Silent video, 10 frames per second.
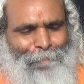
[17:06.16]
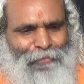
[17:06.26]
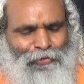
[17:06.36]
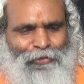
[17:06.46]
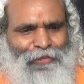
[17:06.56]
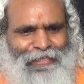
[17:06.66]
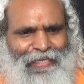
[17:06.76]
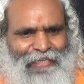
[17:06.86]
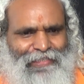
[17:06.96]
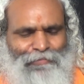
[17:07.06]
So he
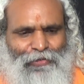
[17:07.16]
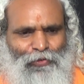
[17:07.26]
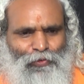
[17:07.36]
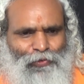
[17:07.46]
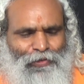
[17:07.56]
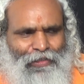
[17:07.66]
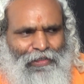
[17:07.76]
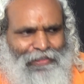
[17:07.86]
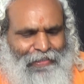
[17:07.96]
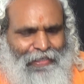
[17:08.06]
had some two
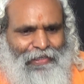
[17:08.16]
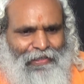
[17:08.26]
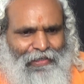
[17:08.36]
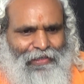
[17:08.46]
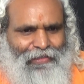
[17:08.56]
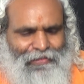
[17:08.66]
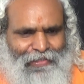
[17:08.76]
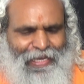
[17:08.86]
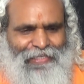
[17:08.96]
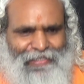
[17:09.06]
or three
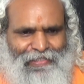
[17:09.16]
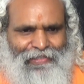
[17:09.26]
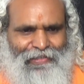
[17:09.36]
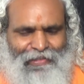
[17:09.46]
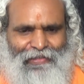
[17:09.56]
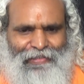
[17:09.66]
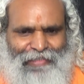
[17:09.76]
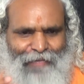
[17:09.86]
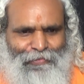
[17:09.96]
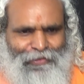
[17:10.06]
sannyasis
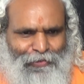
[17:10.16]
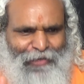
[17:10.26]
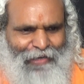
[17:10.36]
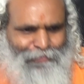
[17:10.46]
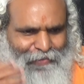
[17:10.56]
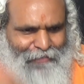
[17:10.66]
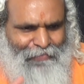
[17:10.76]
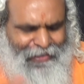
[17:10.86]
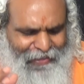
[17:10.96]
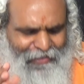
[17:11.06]
disciples. So one of them
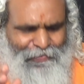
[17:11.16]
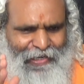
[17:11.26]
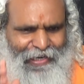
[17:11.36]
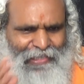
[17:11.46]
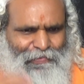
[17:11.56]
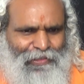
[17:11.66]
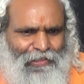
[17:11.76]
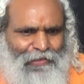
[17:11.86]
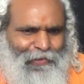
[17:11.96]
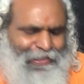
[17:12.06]
met, a very nice
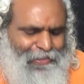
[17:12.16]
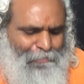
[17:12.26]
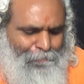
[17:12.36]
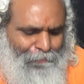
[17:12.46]
person he was.